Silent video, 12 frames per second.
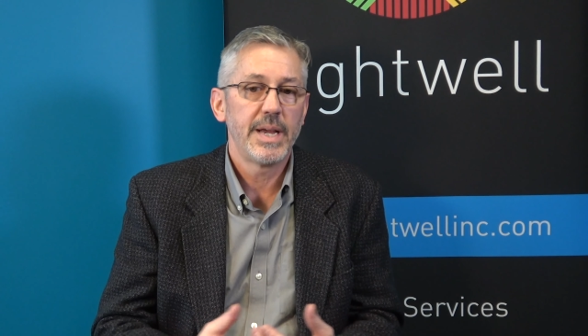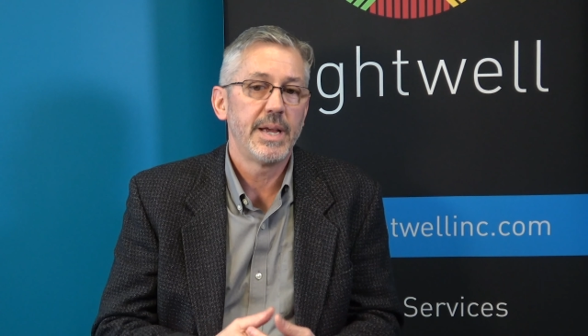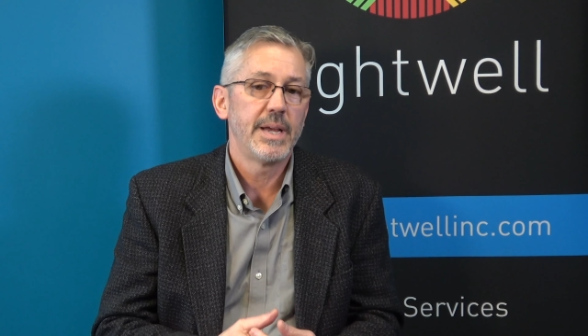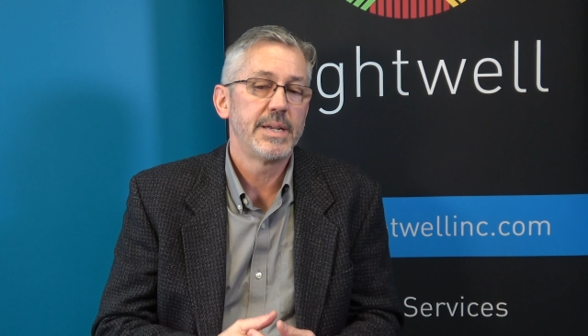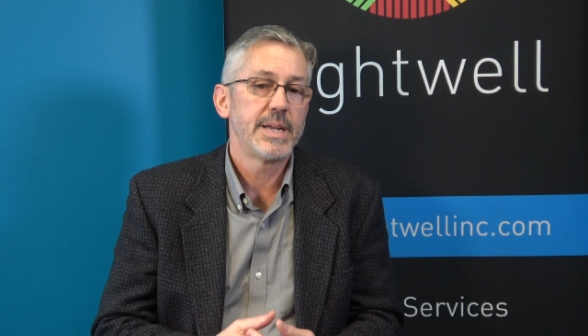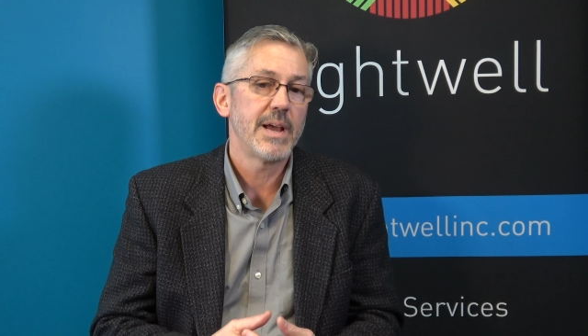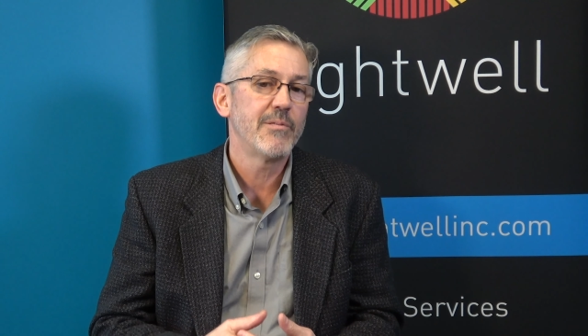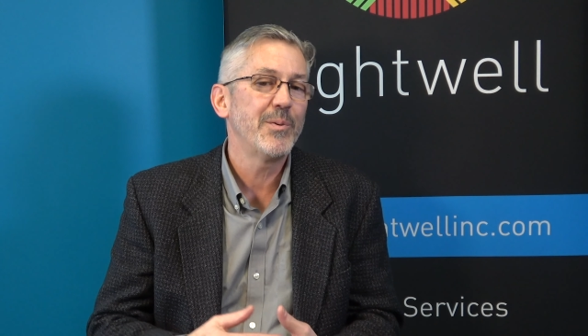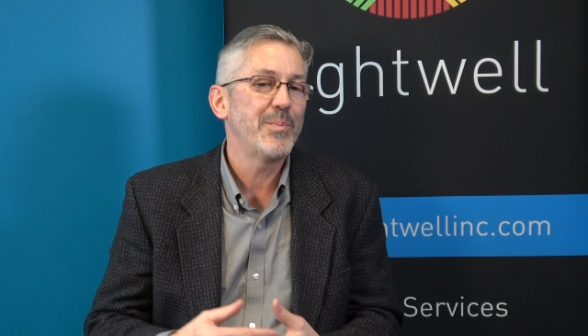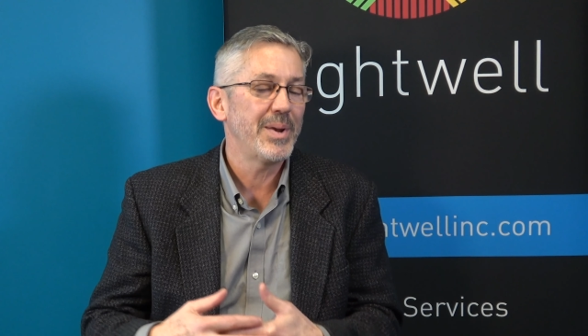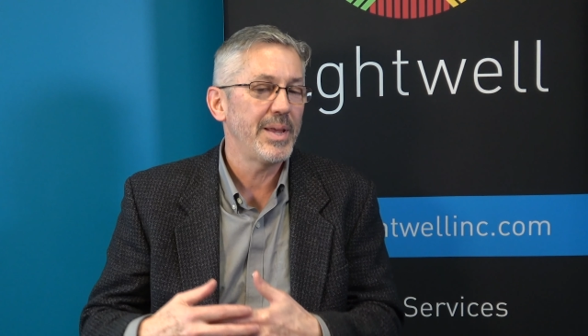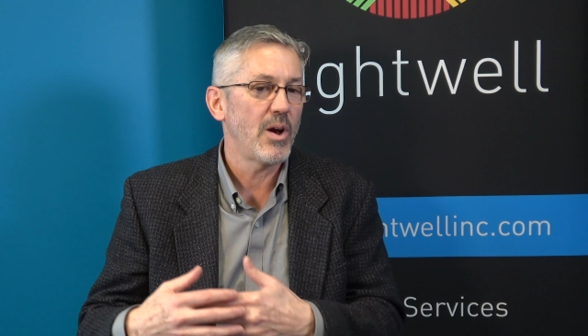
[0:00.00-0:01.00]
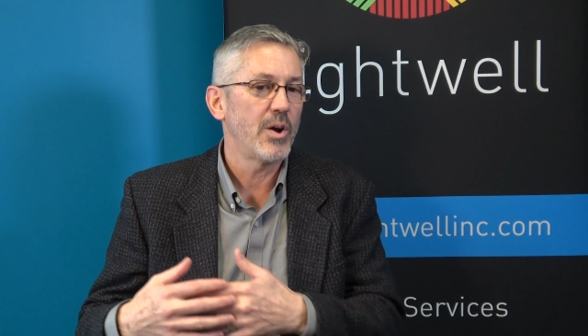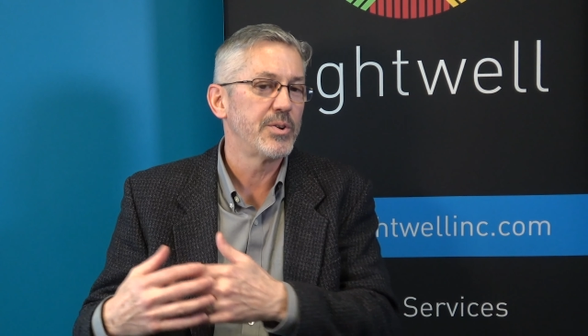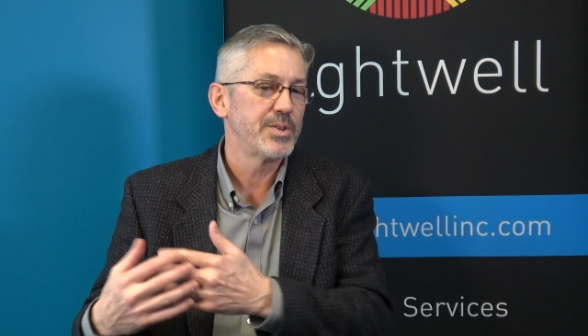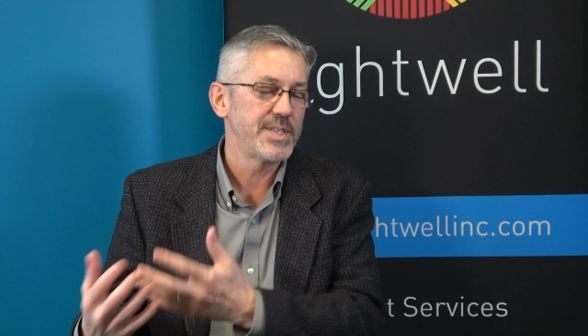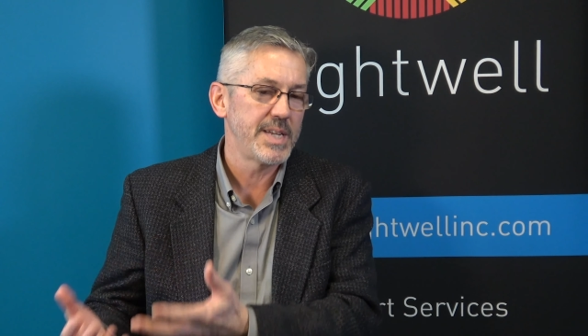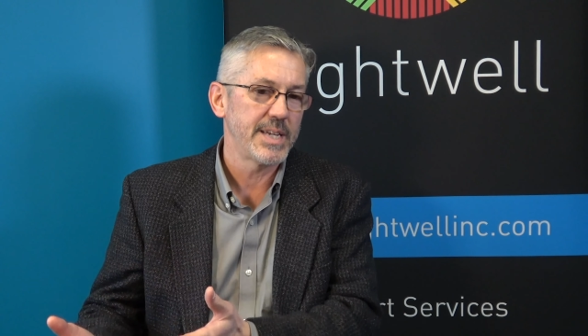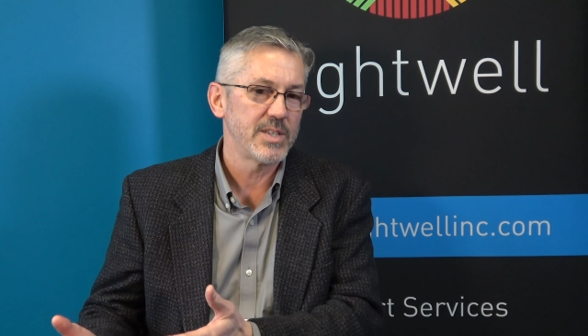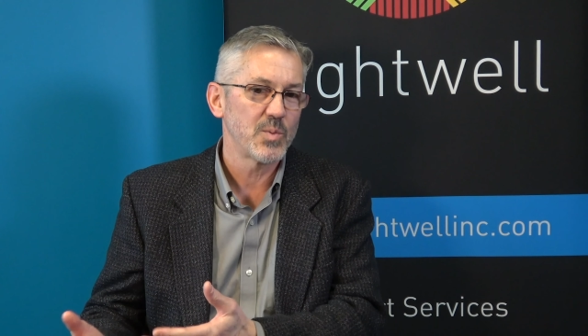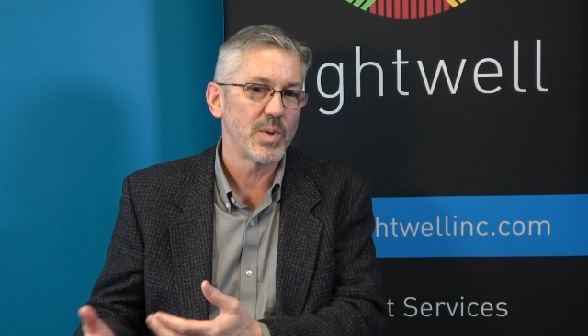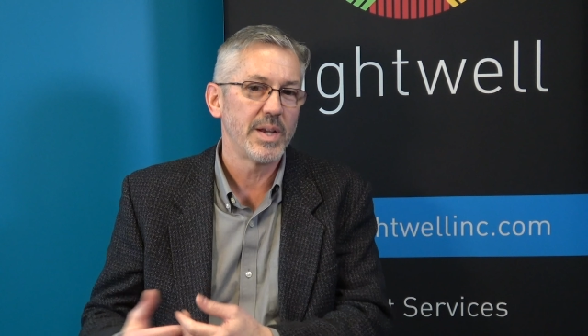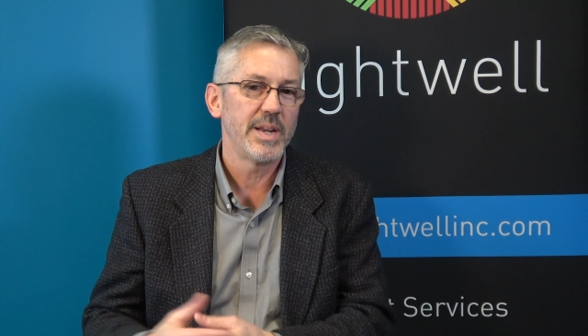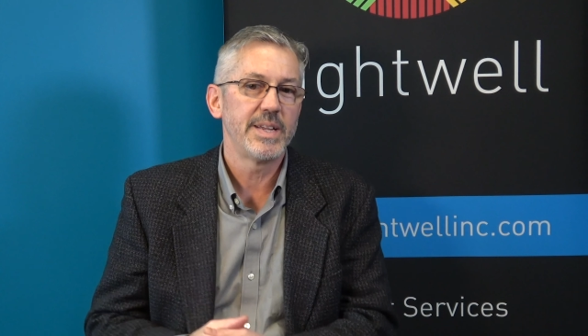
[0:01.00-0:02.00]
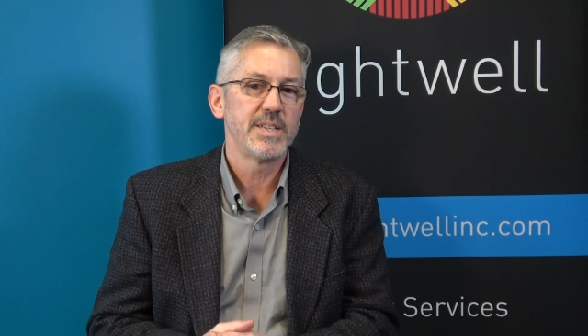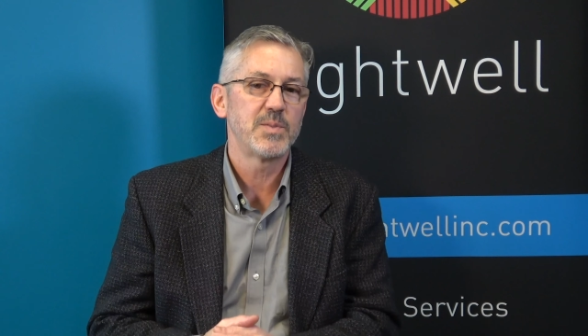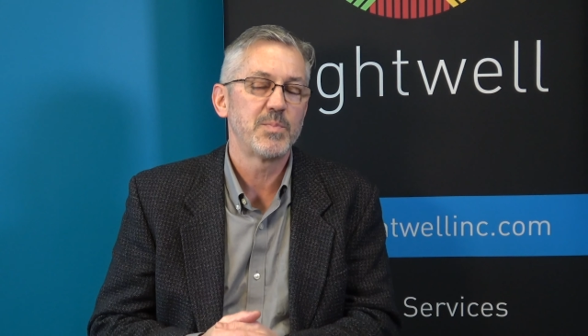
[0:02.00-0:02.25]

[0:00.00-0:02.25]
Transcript: And everybody understands what it is,